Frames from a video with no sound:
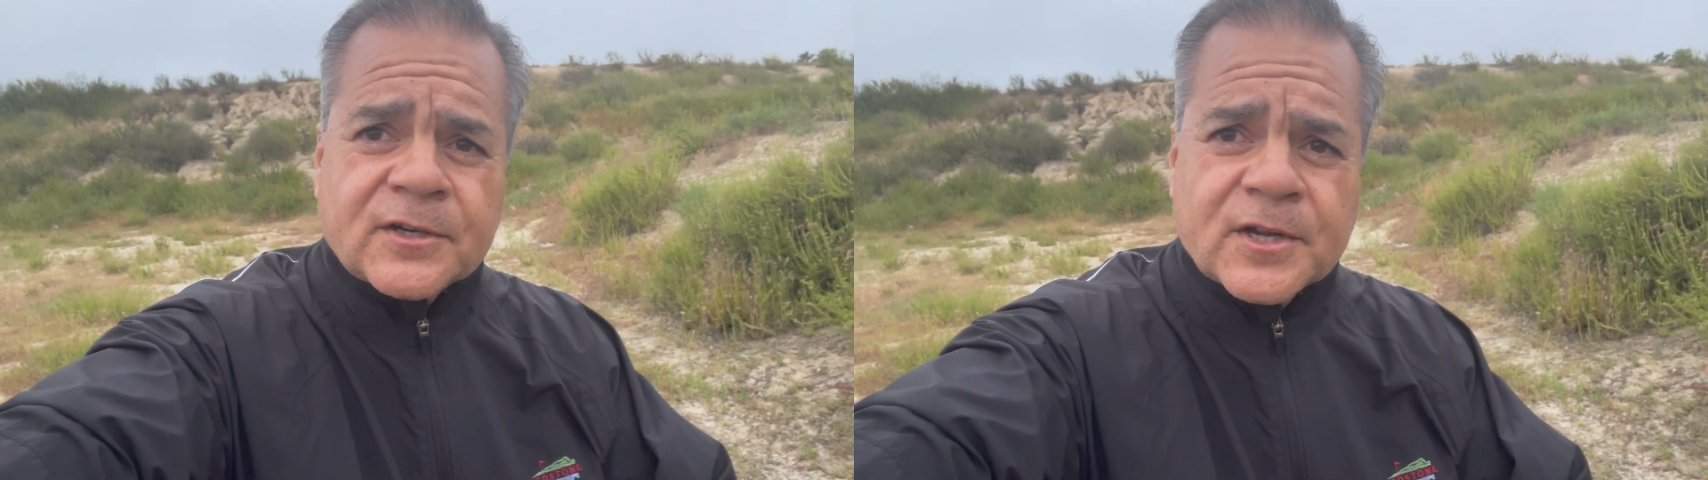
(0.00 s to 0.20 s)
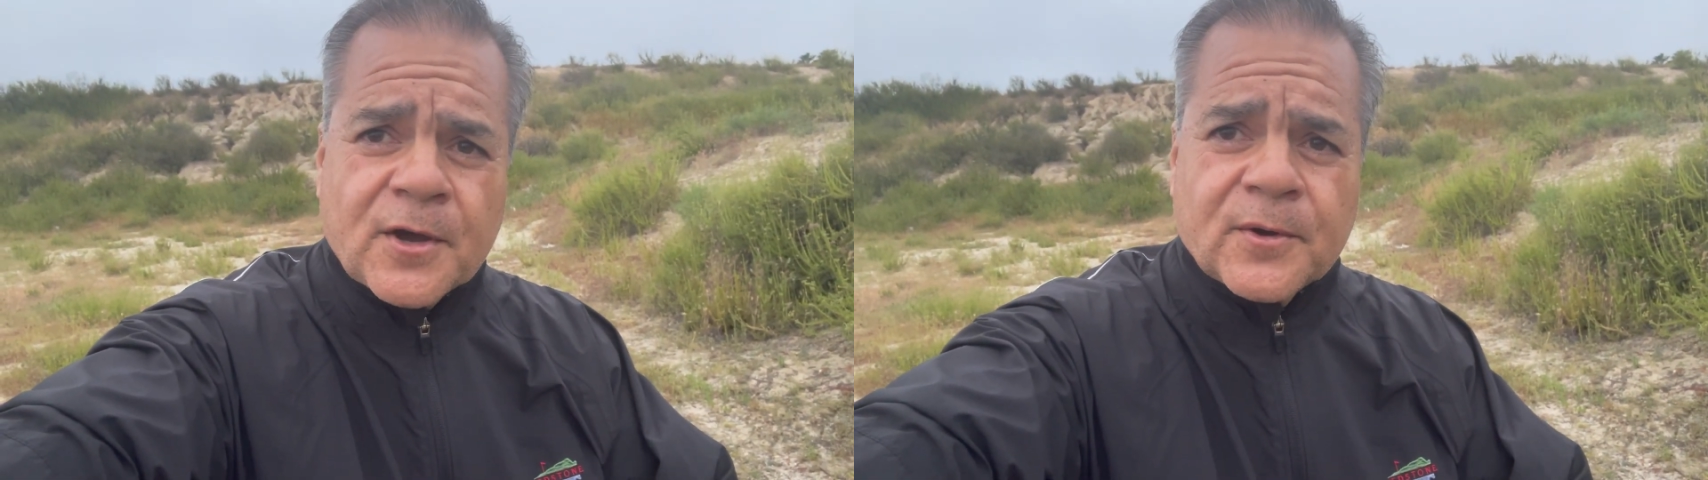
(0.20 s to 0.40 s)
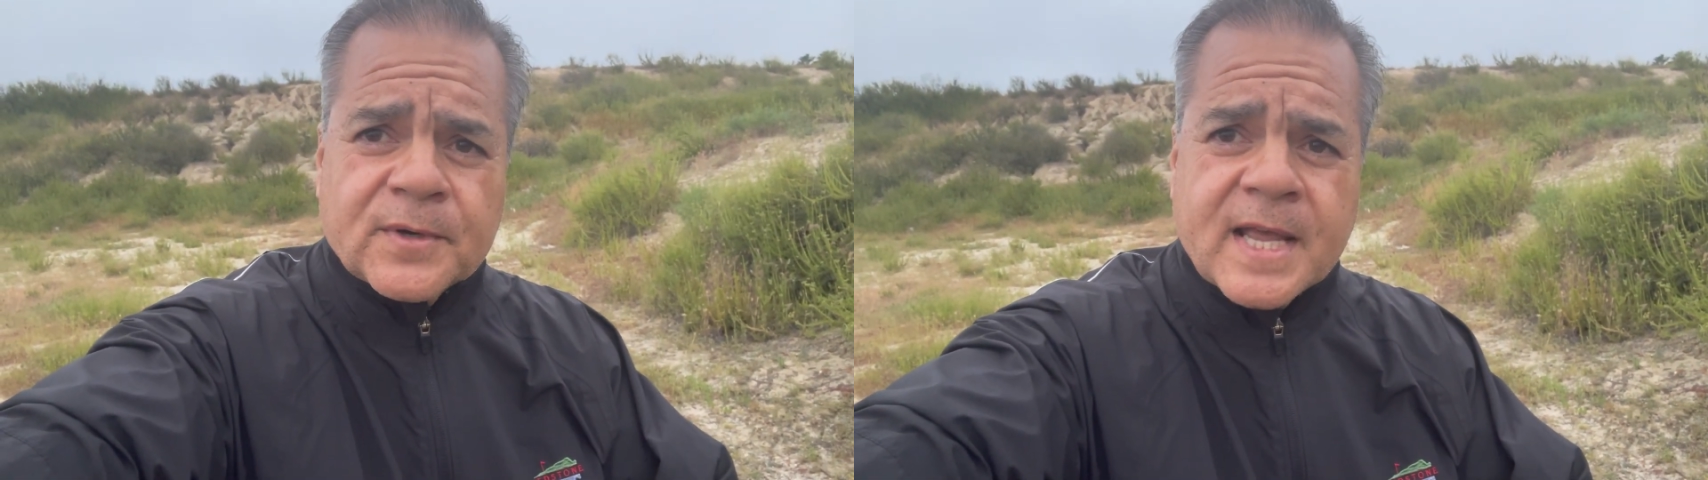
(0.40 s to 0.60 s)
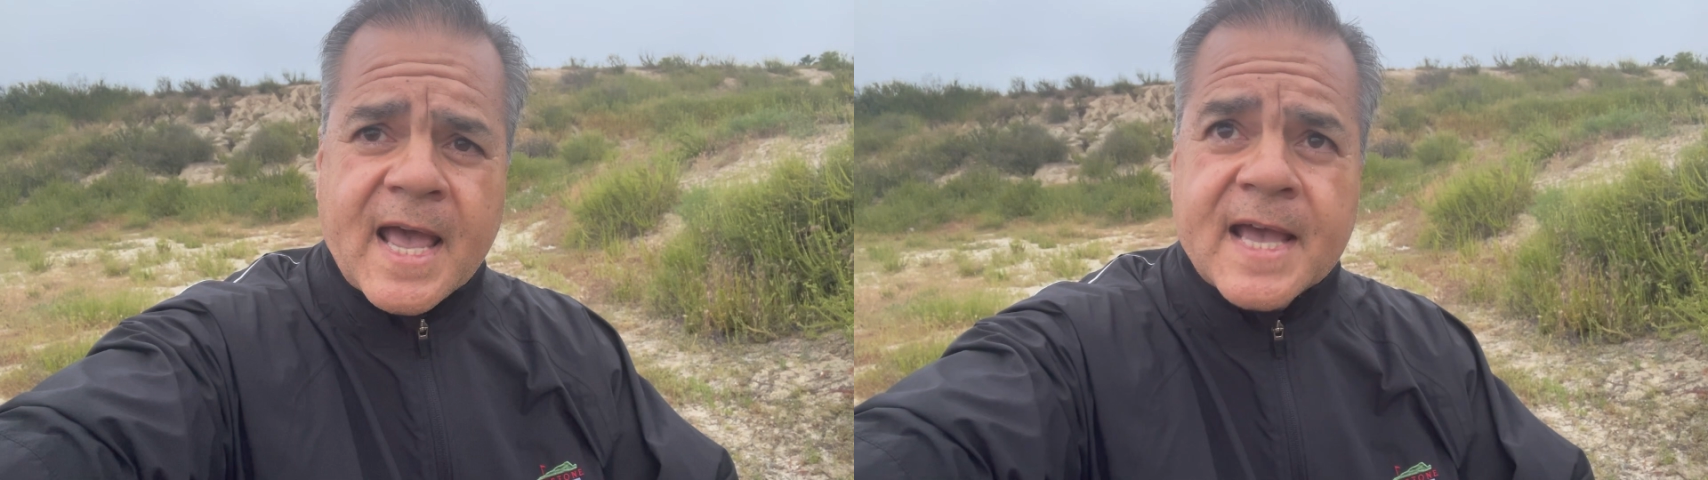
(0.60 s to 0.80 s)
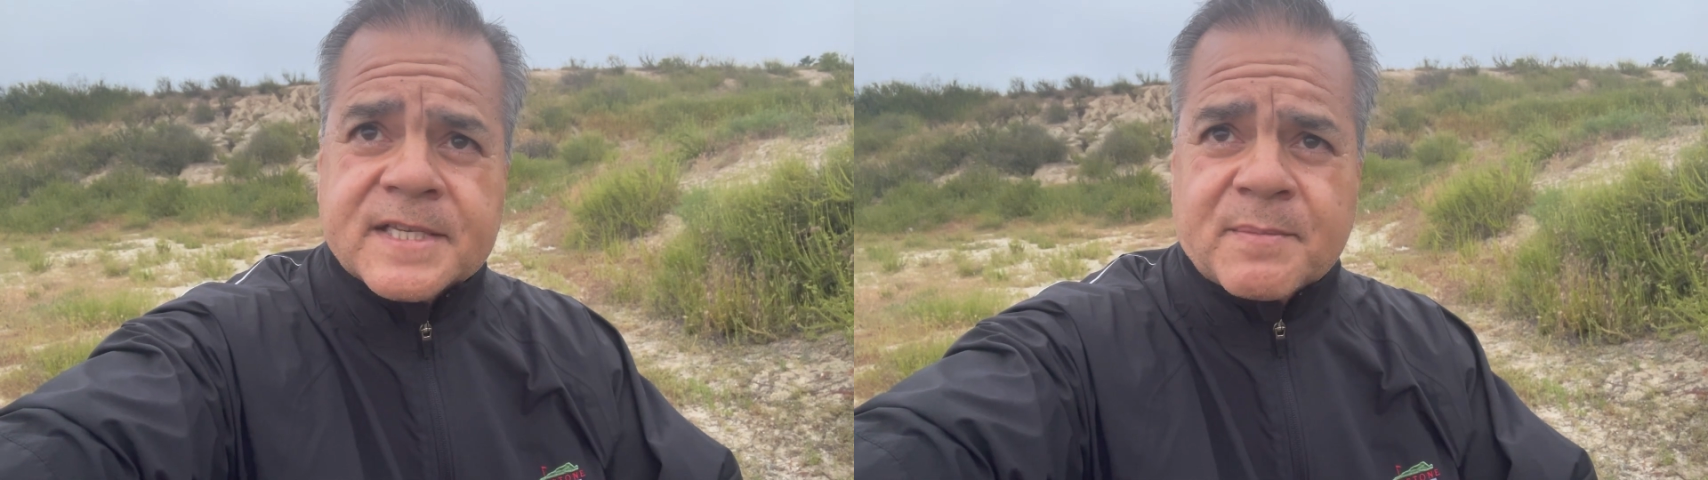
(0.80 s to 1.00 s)
known
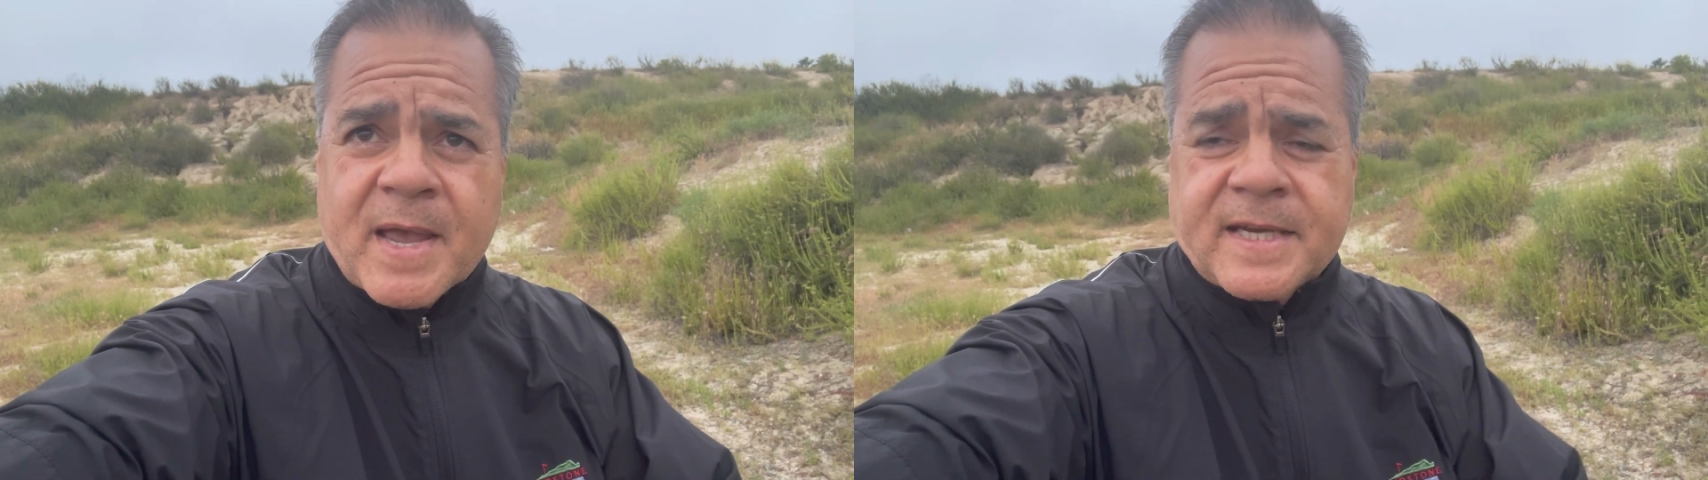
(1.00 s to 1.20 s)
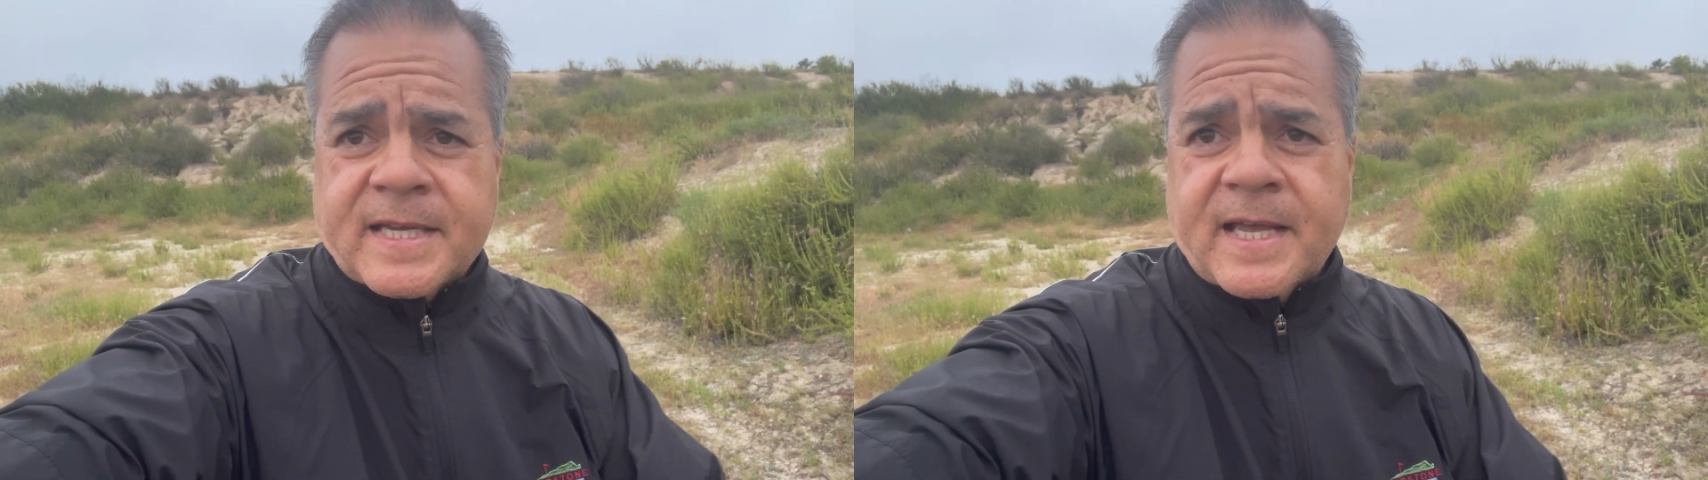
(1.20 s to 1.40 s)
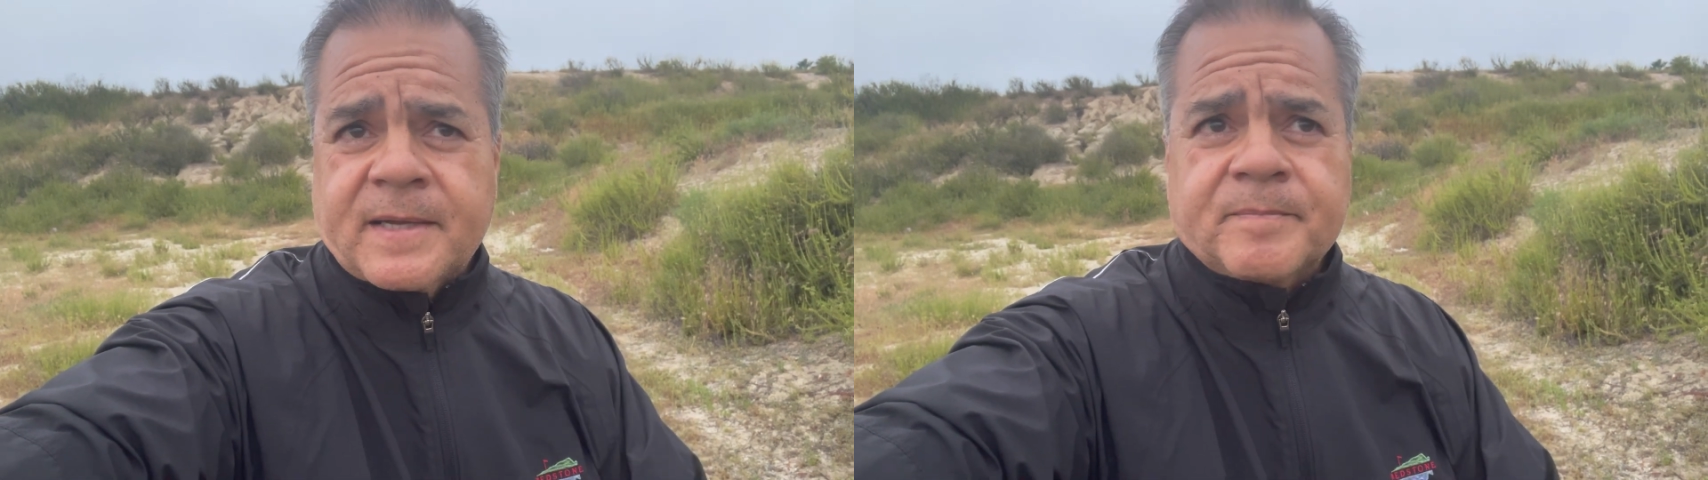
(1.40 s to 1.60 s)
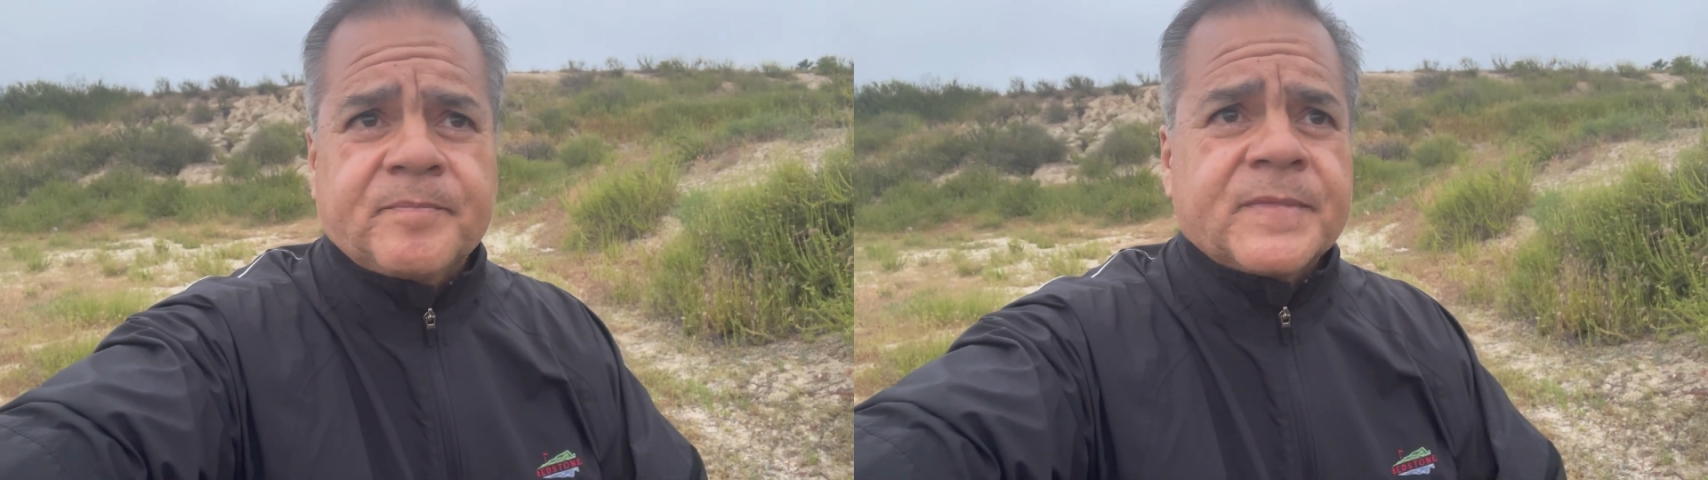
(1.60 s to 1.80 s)
as May Day.